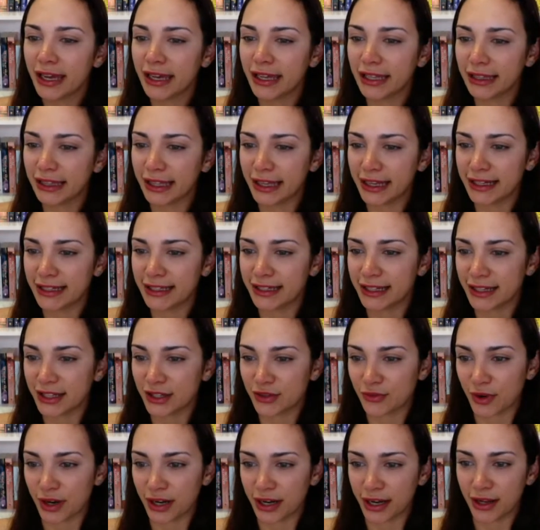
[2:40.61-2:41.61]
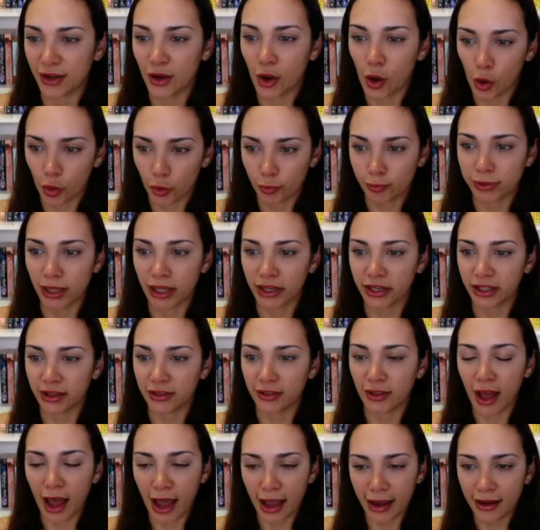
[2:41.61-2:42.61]
Alita is reading Cold-Blooded
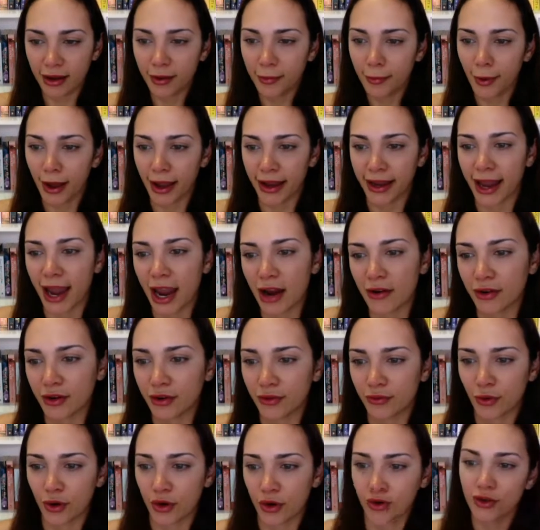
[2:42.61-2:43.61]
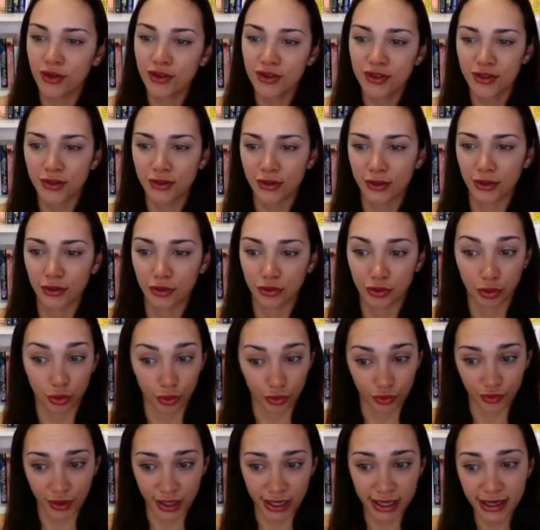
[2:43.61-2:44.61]
Liar by Karen Rose.
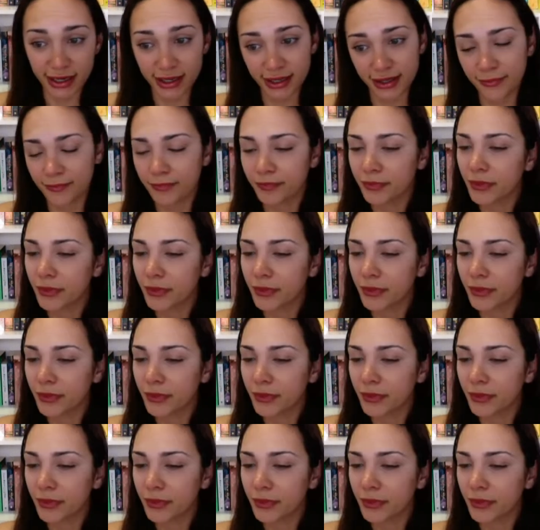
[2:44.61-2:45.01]
Good read.